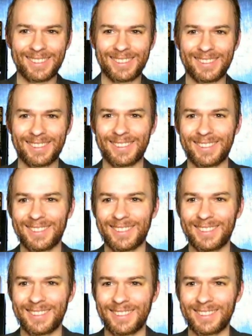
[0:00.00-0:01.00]

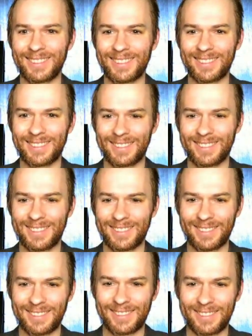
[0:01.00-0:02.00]

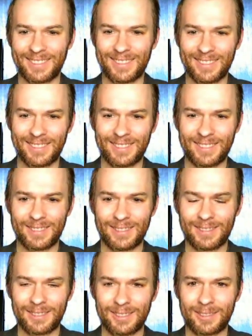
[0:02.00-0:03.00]

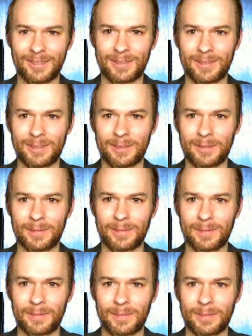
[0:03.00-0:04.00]

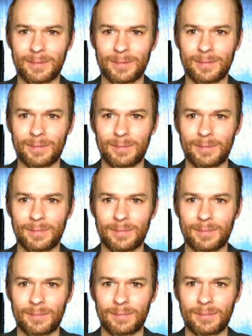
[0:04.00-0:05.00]

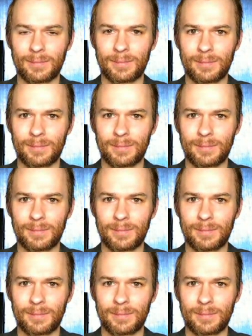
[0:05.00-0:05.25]
No words are spoken by the person on screen.